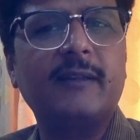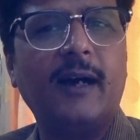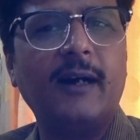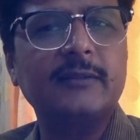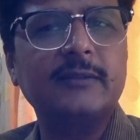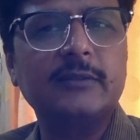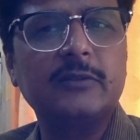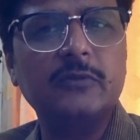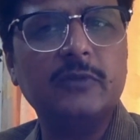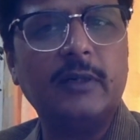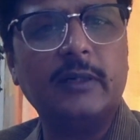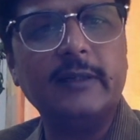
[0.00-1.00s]
tasks to
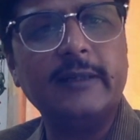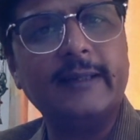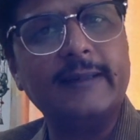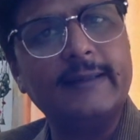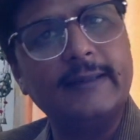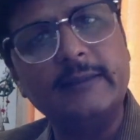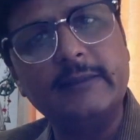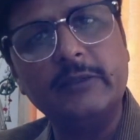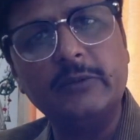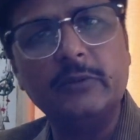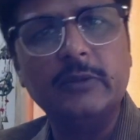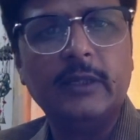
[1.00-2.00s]
earn and
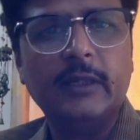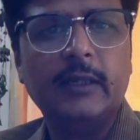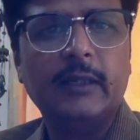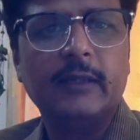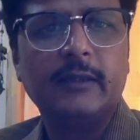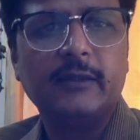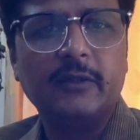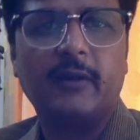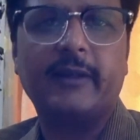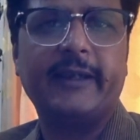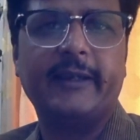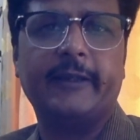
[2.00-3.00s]
continue your
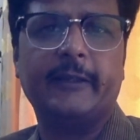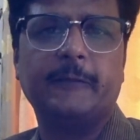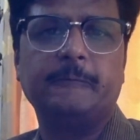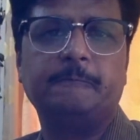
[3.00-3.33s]
career.